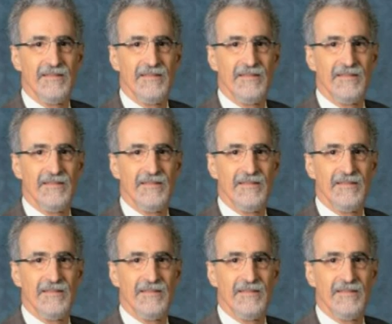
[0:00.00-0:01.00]

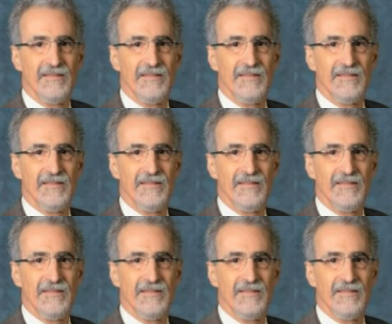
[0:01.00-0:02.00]

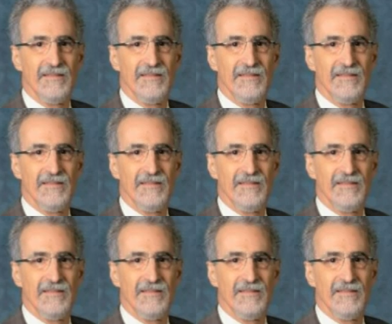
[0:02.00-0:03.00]

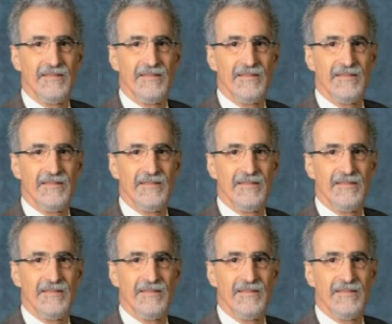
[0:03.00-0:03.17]
This person isn't speaking.